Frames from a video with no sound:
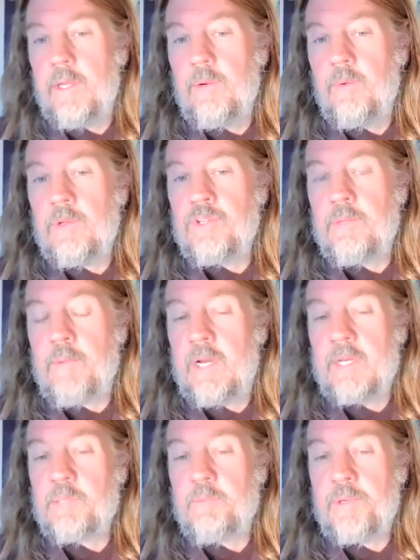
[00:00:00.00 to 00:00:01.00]
which in my
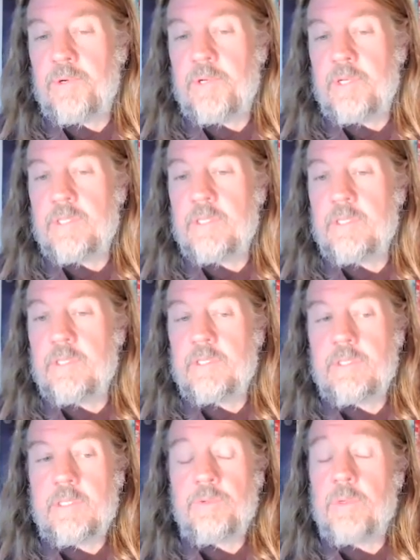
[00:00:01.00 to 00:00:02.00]
experience
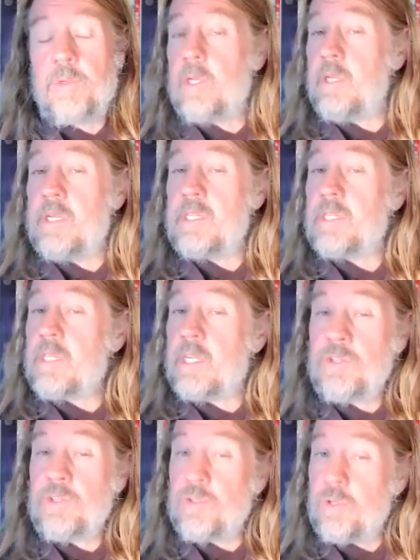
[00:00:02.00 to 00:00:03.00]
is really an
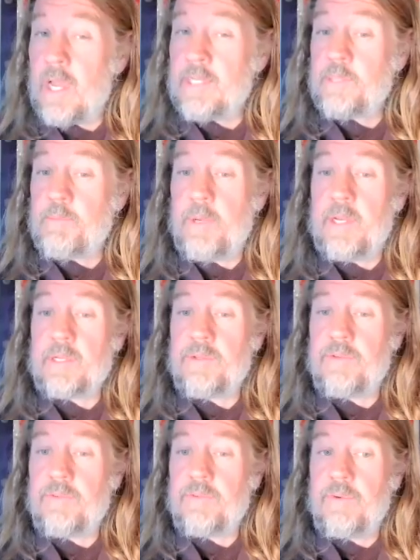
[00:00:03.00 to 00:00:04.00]
essential aspect
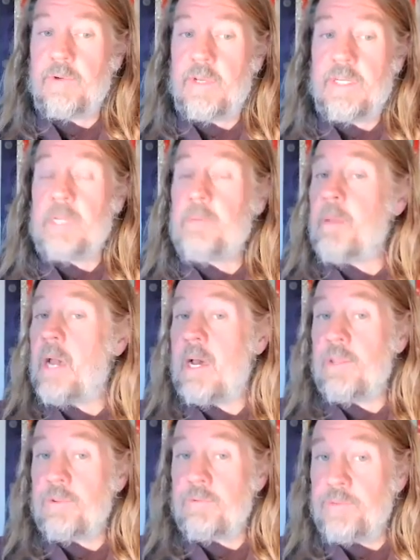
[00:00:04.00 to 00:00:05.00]
of any
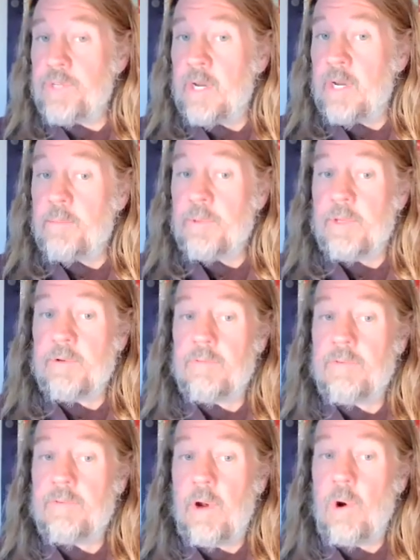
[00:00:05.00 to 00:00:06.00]
path of depth,
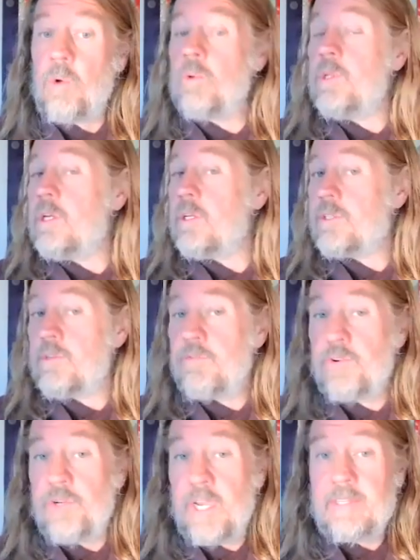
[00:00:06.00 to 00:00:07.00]
of wholeness, of
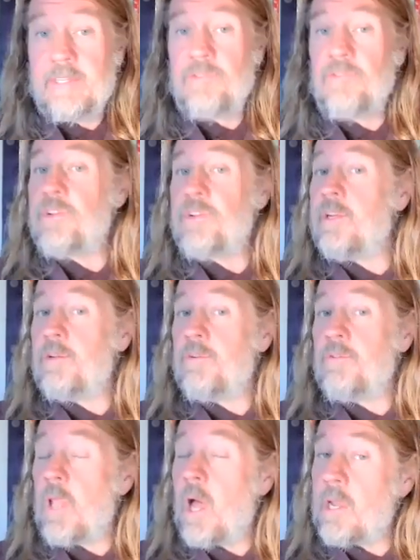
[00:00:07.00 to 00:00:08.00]
creativity, of
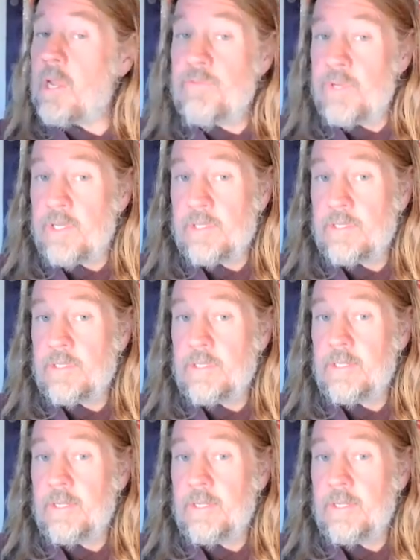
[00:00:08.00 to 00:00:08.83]
aliveness.